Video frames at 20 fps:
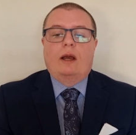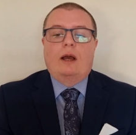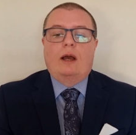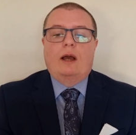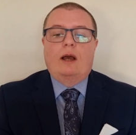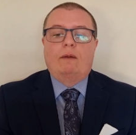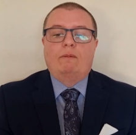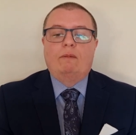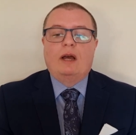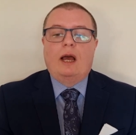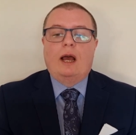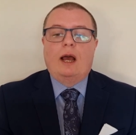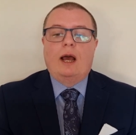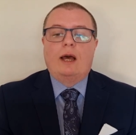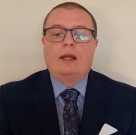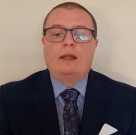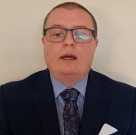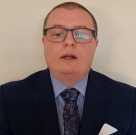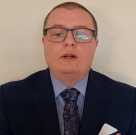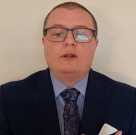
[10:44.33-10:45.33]
Um,
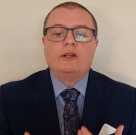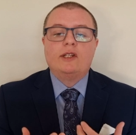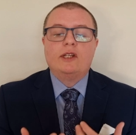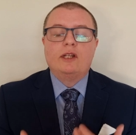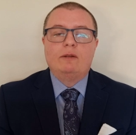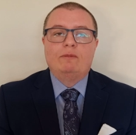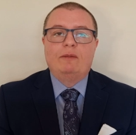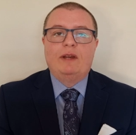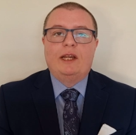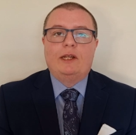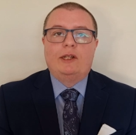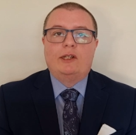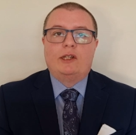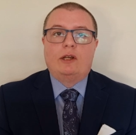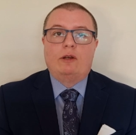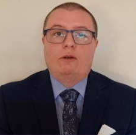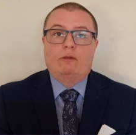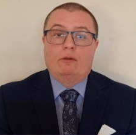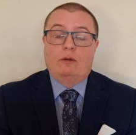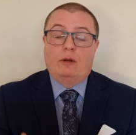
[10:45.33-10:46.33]
and that doesn't mean
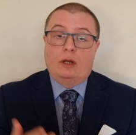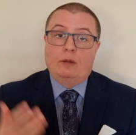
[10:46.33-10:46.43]
to